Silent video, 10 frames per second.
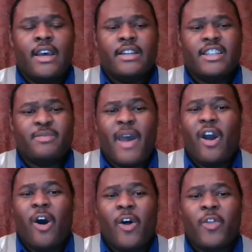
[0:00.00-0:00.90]
despite
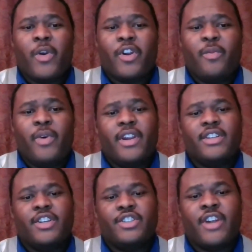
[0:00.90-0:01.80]
all the work you put into
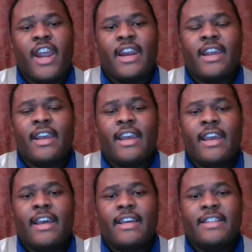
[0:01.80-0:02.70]
your training,
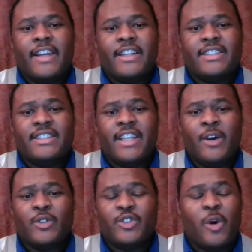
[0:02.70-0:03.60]
there's still
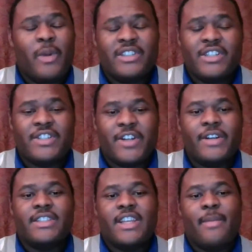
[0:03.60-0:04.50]
so much
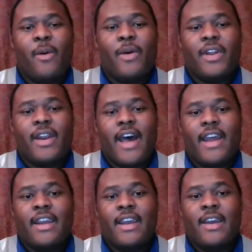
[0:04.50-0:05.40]
uncertainty about whether or
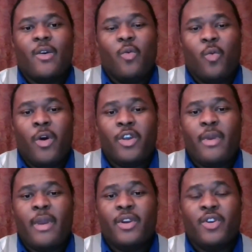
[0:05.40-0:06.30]
not will you be
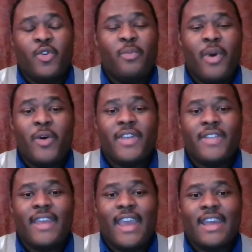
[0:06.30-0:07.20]
able to do both in
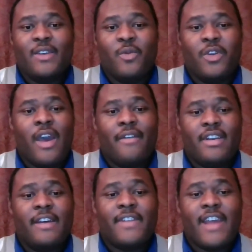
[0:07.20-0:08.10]
the end? Will you have
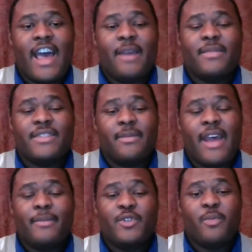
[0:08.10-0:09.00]
enough time?
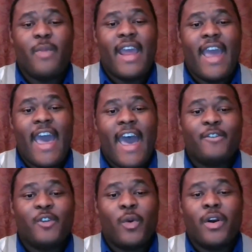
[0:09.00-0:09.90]
Sometimes you might have
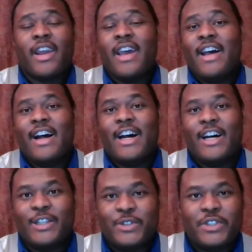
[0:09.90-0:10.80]
to work one
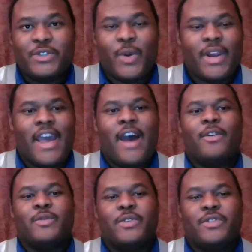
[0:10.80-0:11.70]
hundred twenty
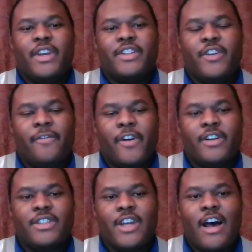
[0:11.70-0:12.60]
hours once you get to your
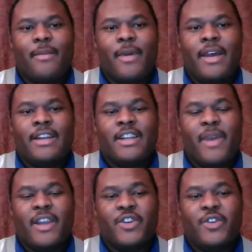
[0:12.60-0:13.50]
first job to
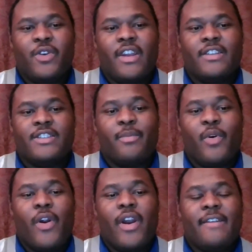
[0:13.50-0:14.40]
make sure you can
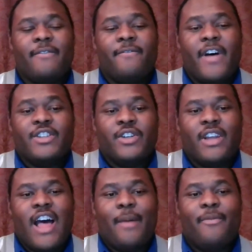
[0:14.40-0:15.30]
support and fund your
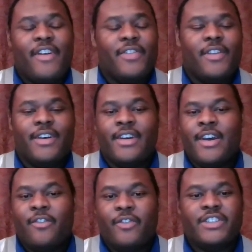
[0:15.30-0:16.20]
lab, fund the
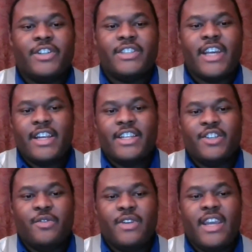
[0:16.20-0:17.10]
research technician
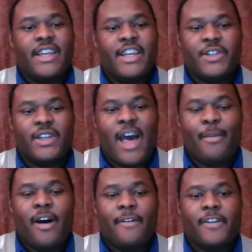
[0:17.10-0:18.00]
you need to get your lab
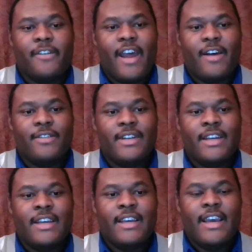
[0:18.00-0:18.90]
off the ground.
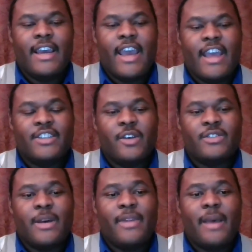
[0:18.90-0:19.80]
And so
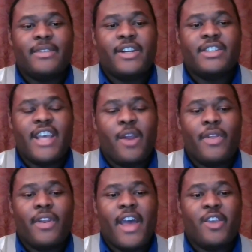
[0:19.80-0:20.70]
sometimes understanding
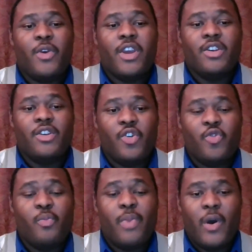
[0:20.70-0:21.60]
whether or not you can
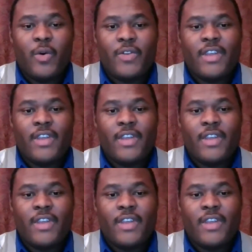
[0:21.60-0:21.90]
do both,